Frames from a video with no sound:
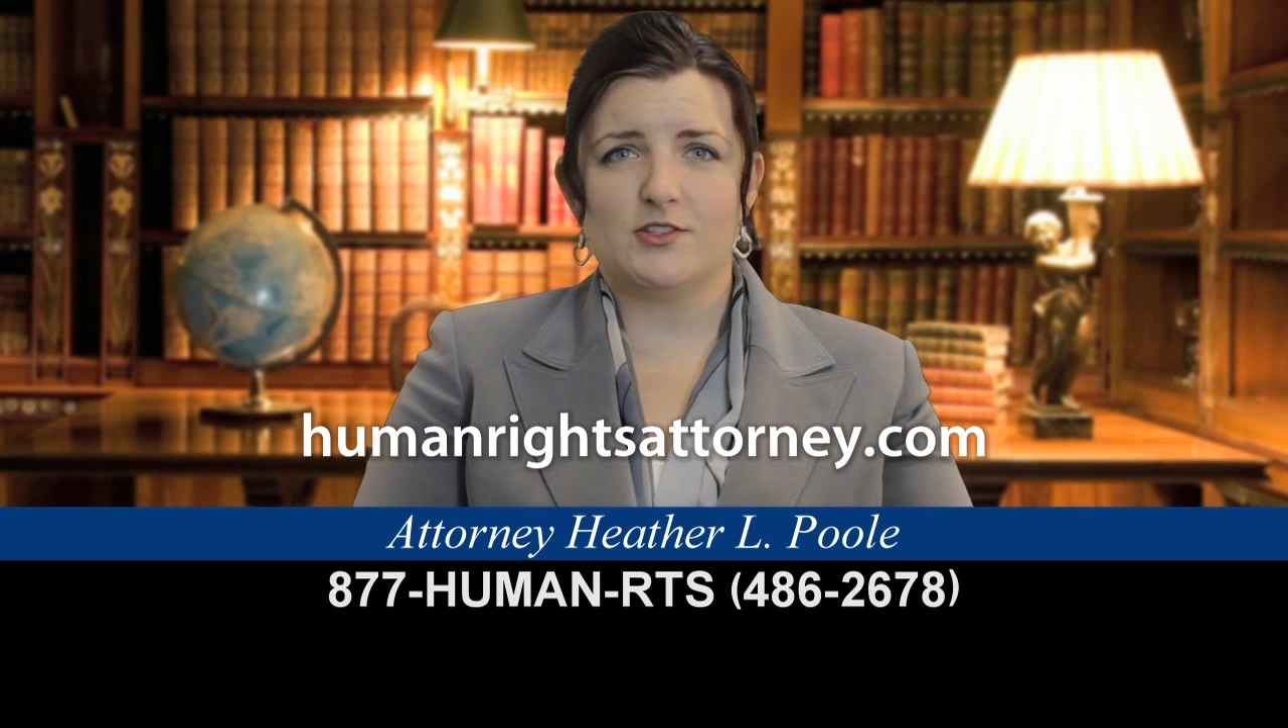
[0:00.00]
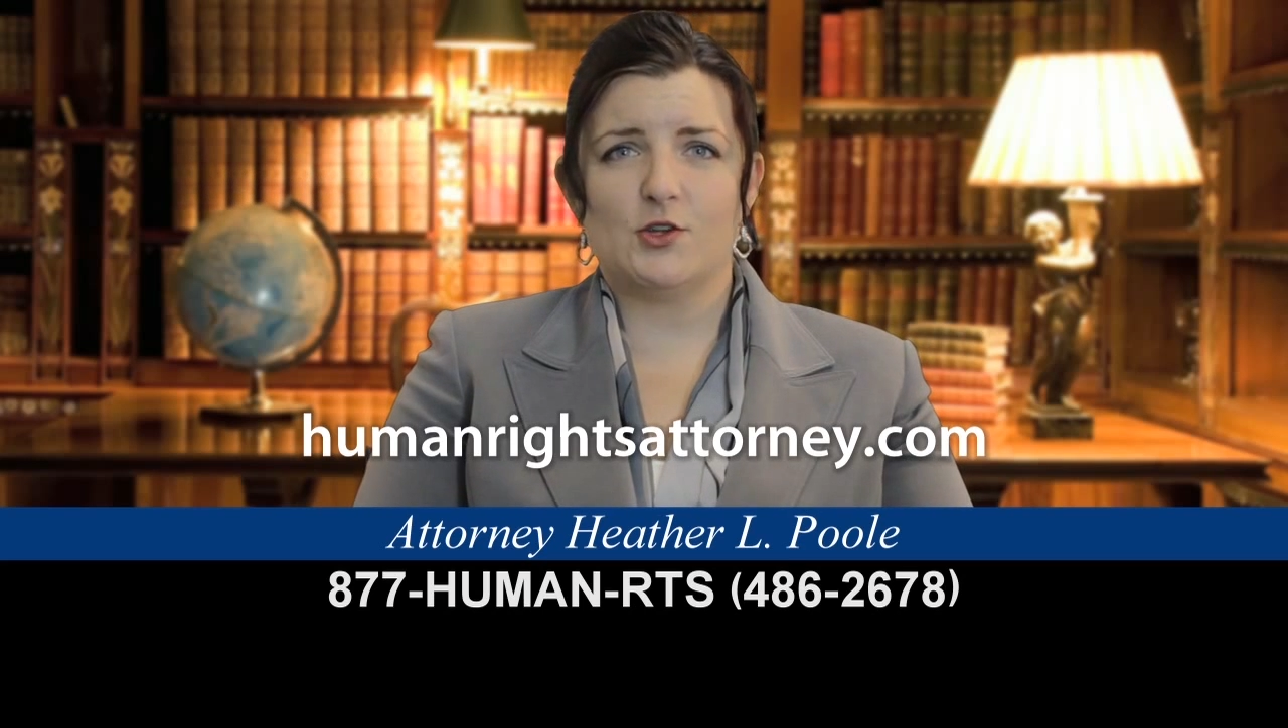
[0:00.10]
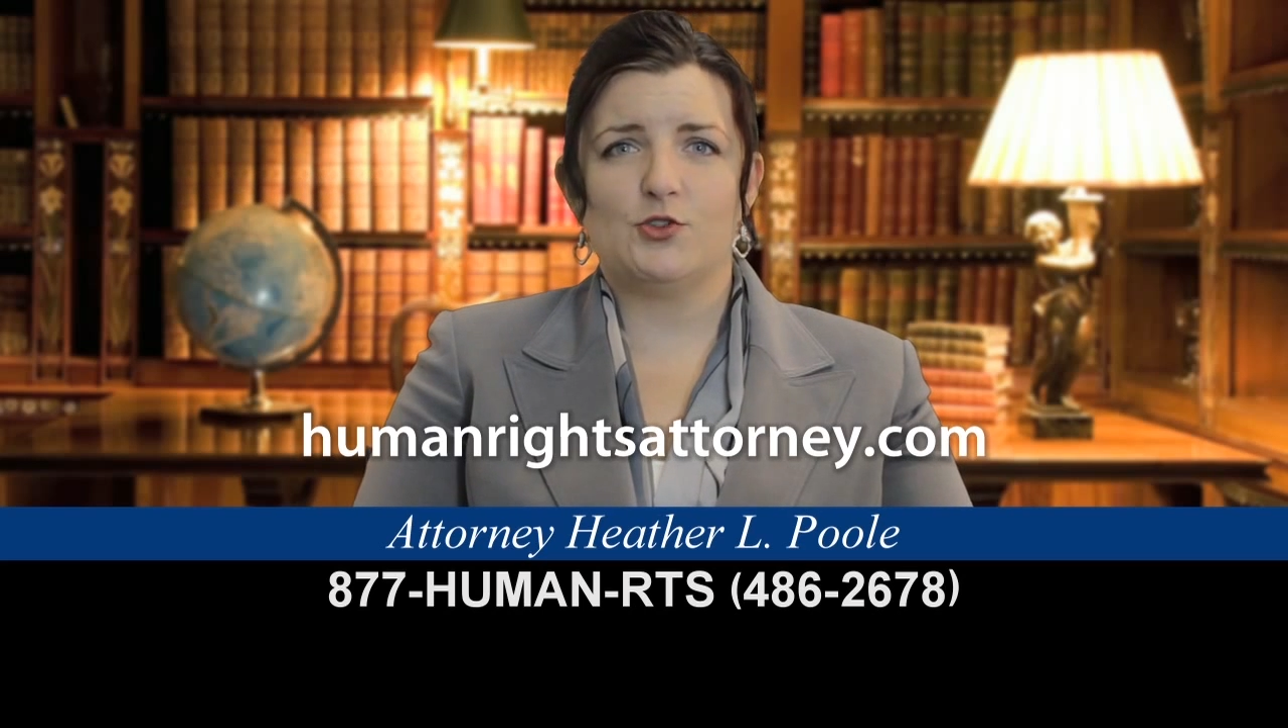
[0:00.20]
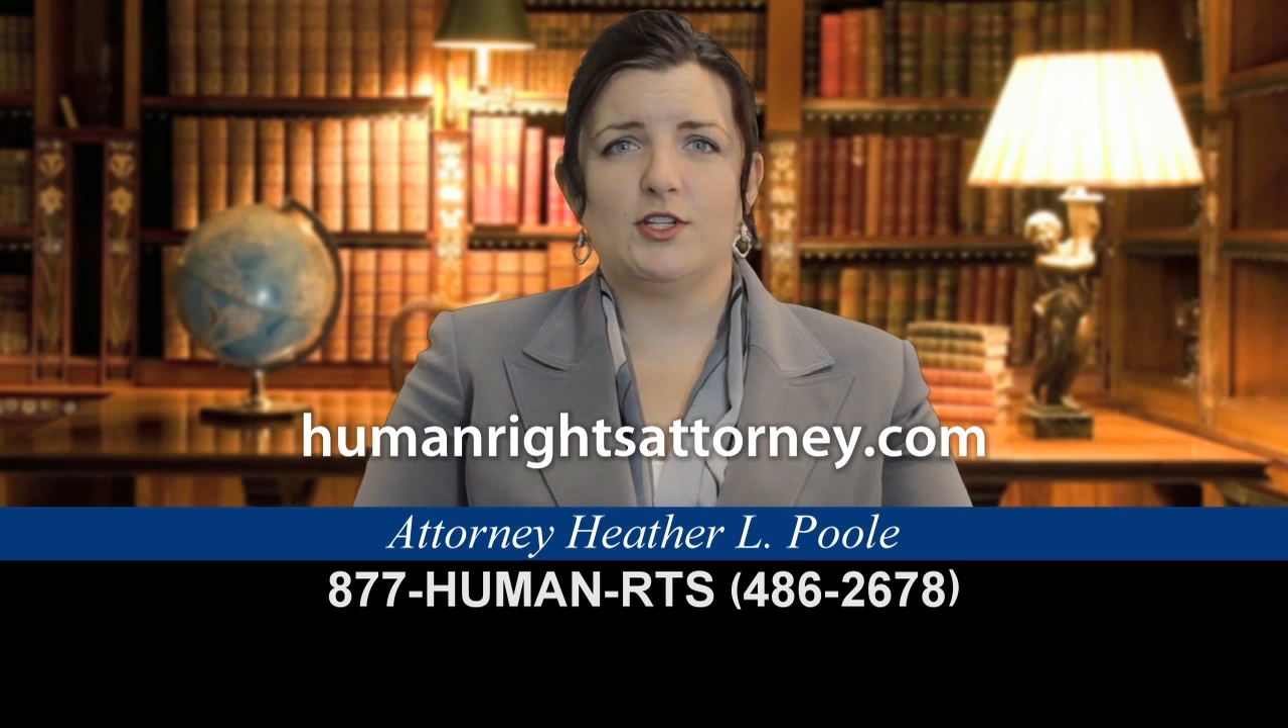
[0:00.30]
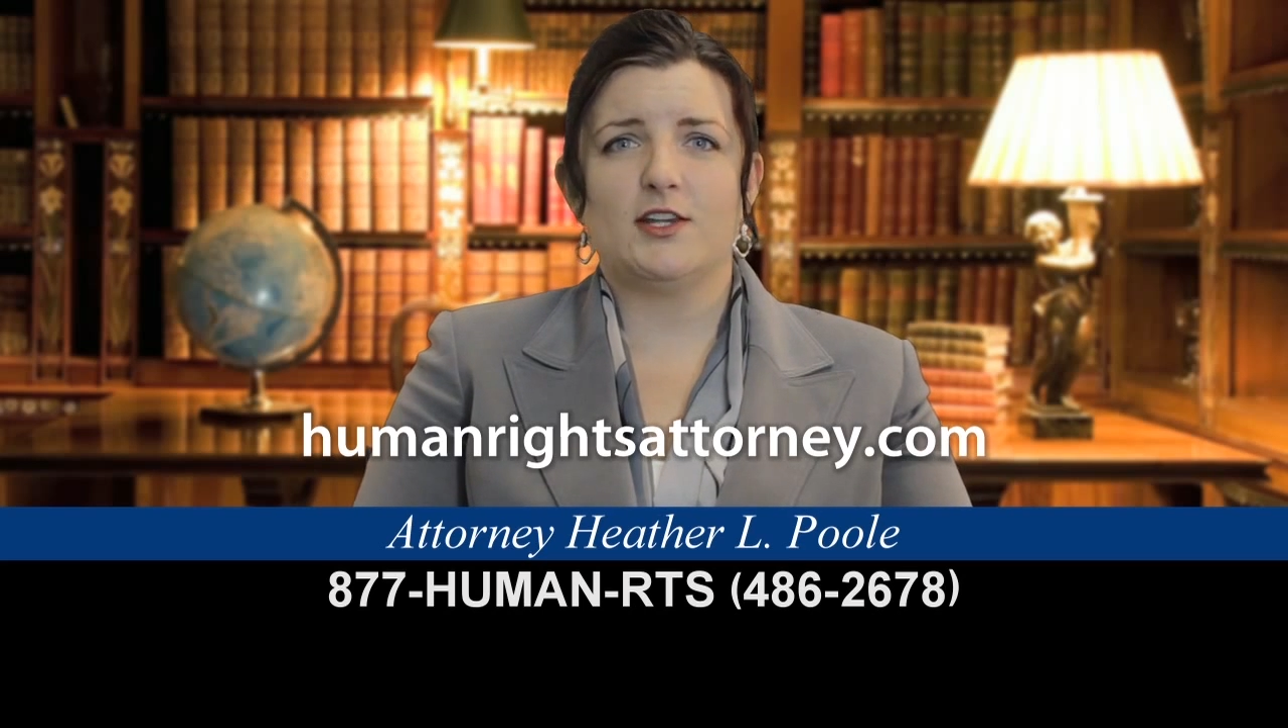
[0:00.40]

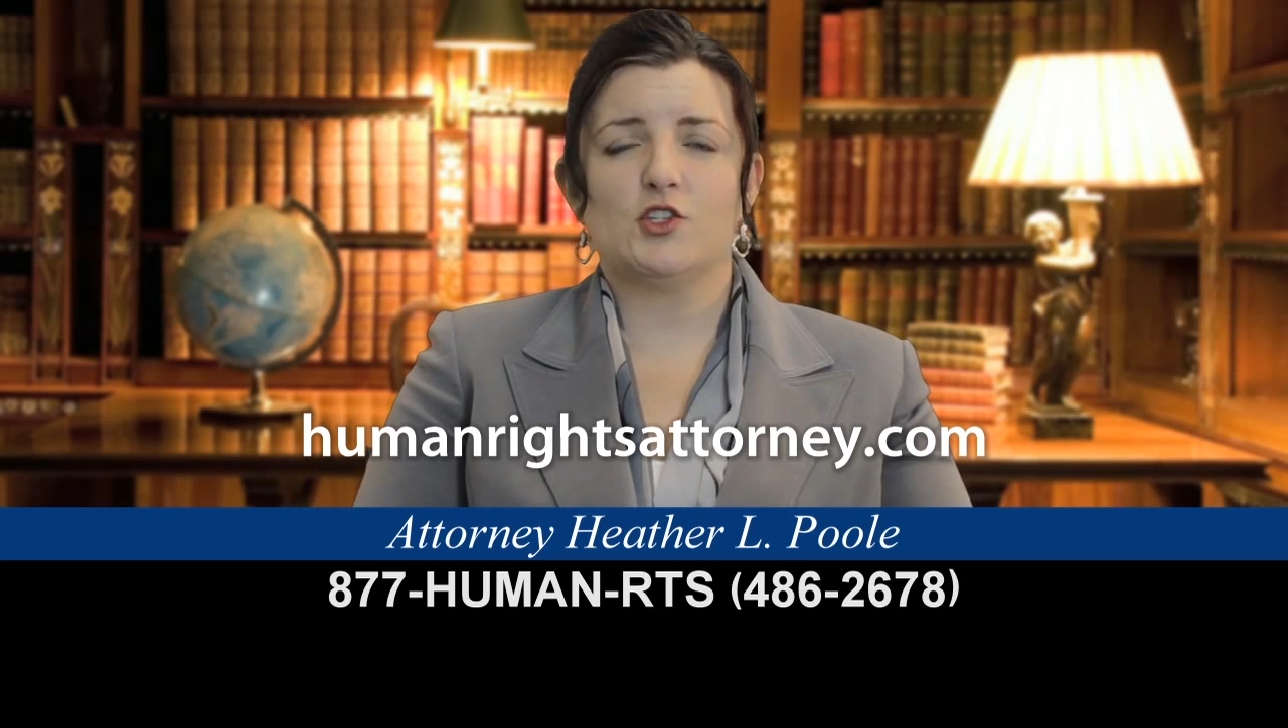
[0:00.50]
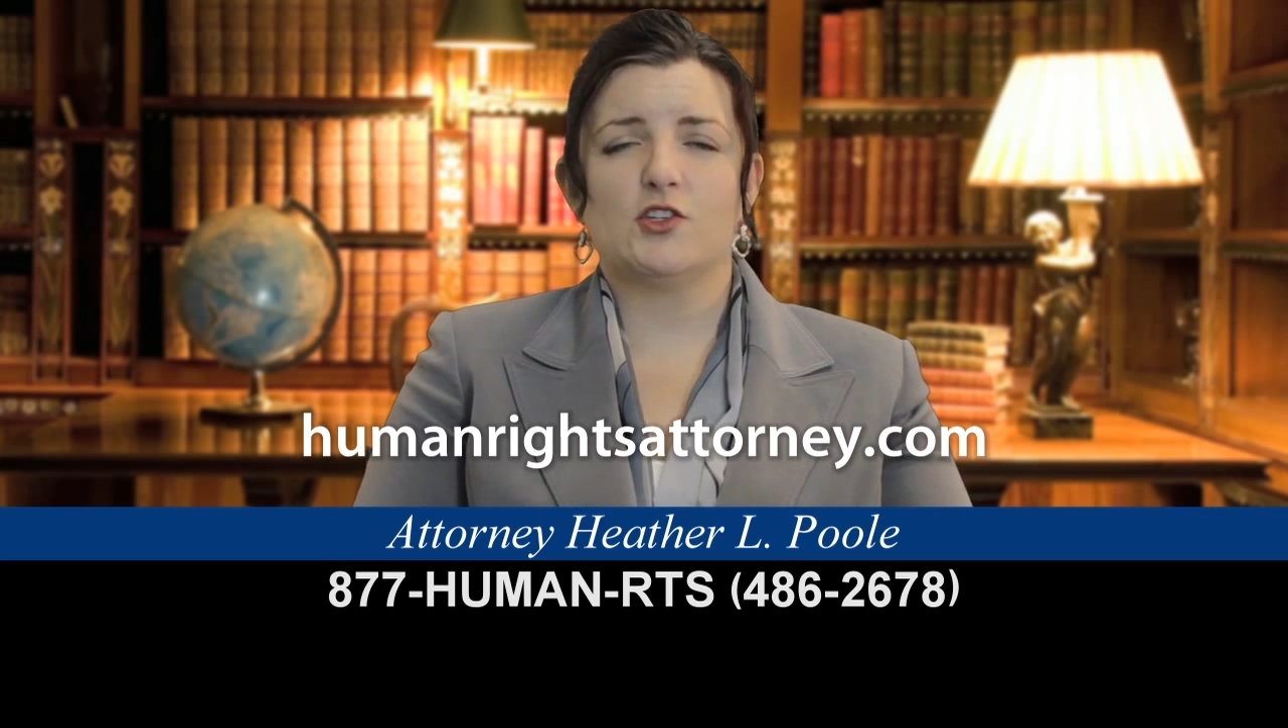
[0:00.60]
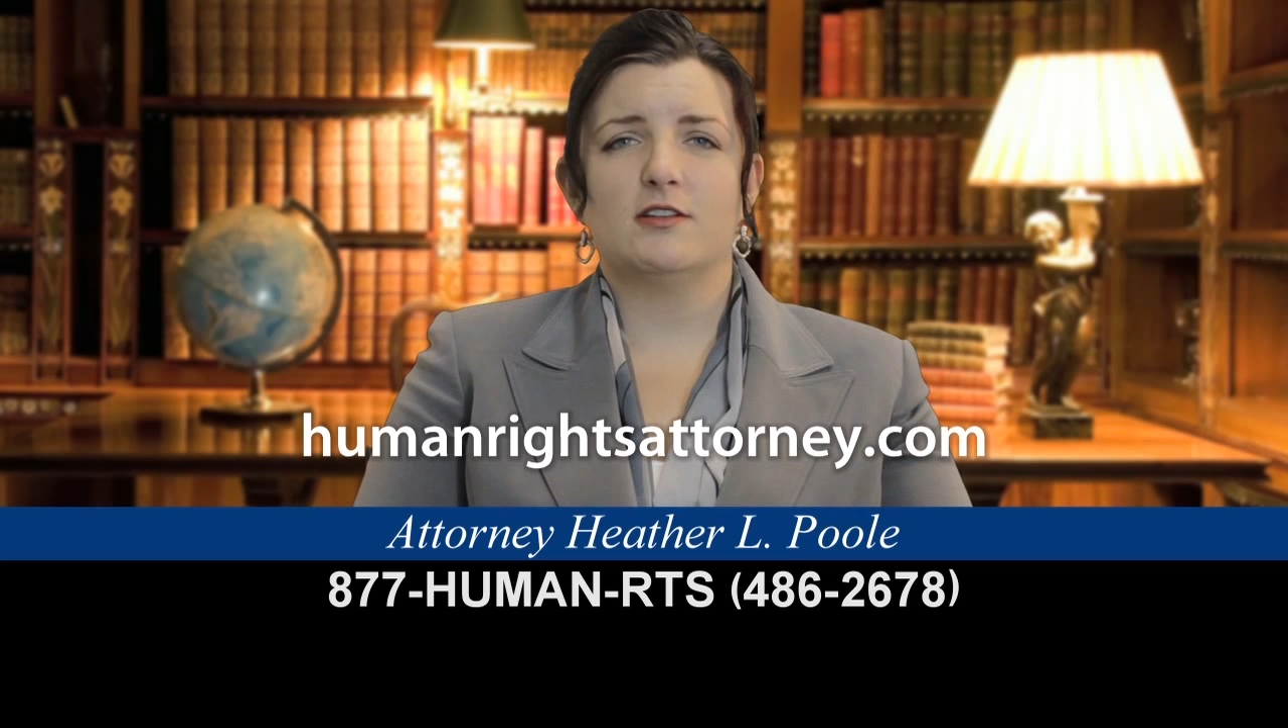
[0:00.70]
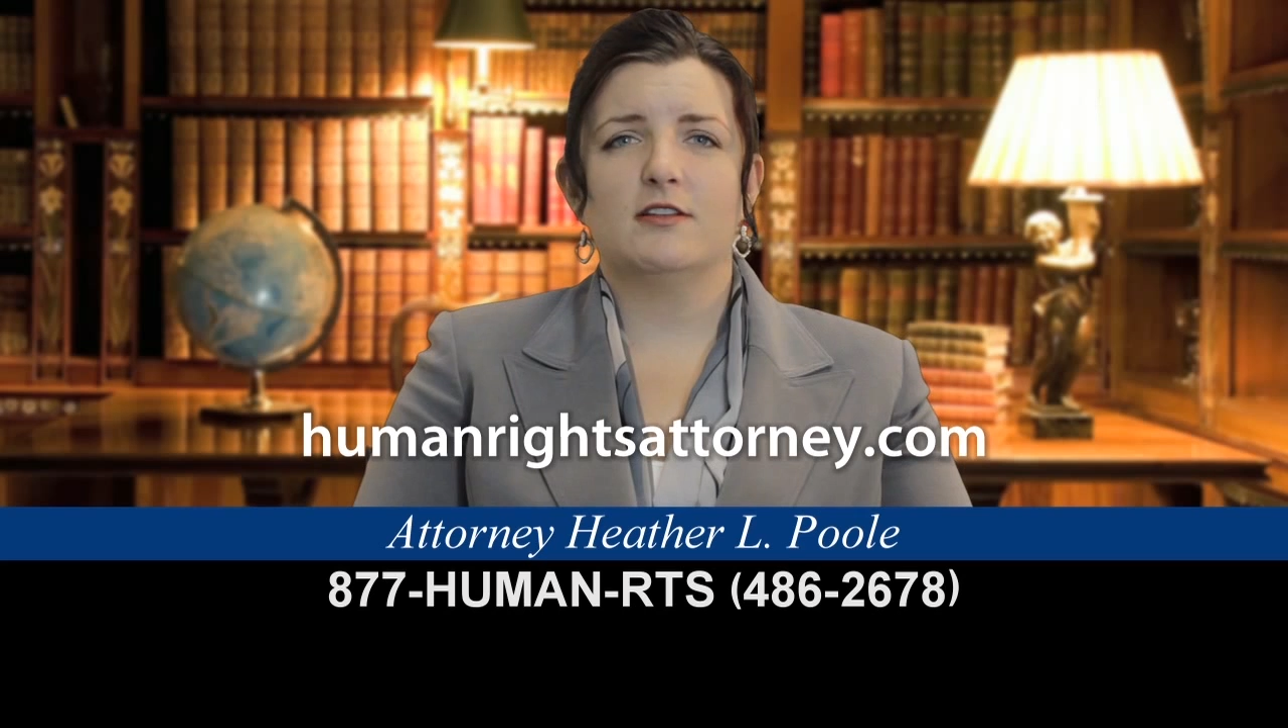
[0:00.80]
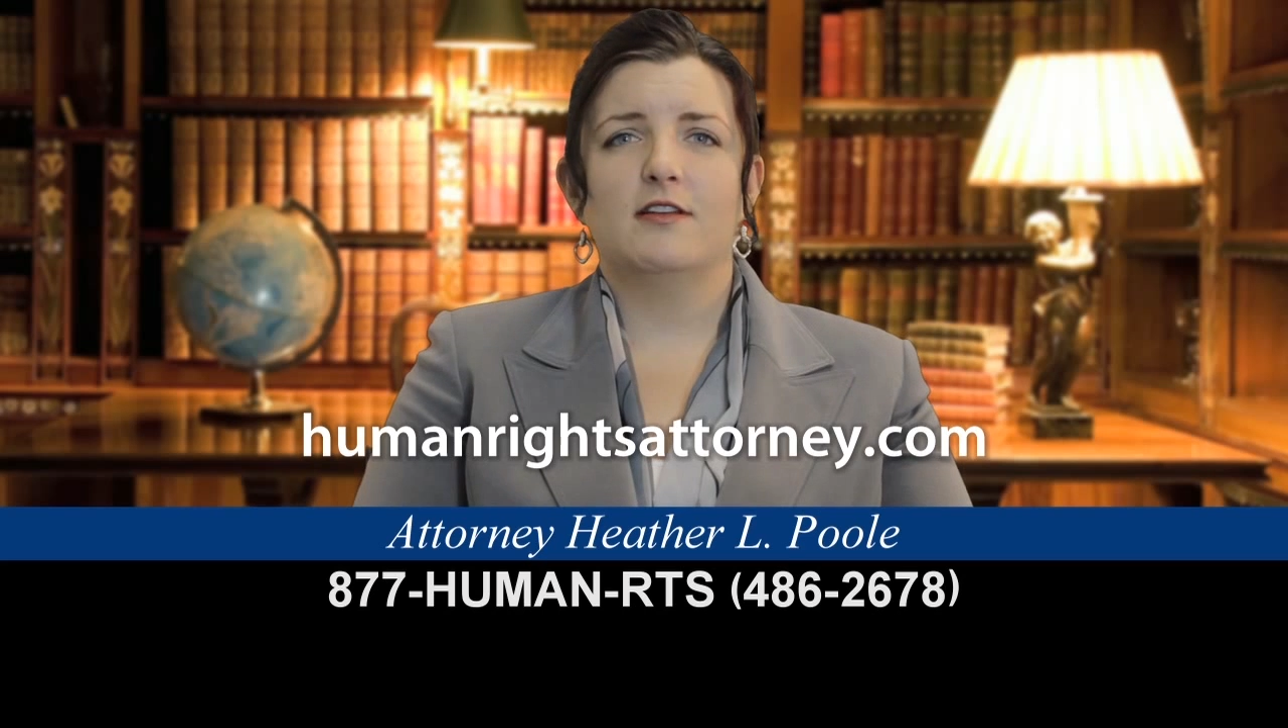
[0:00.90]

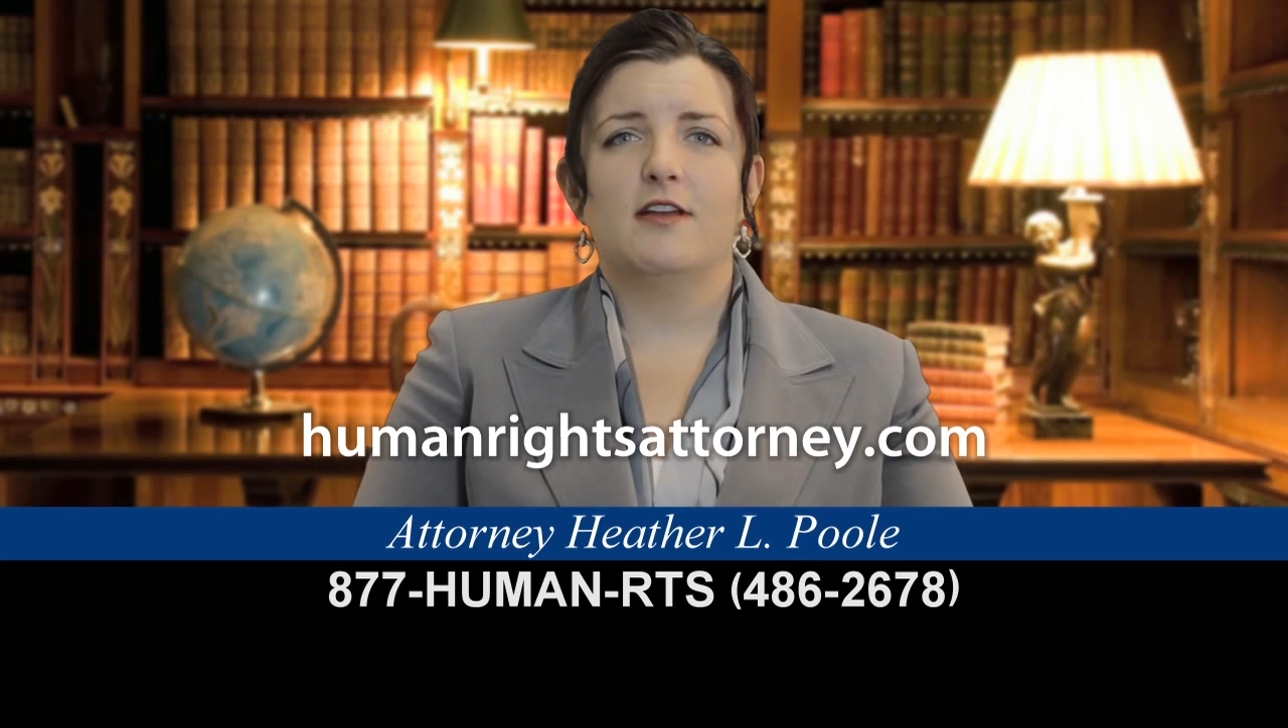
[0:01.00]
Association,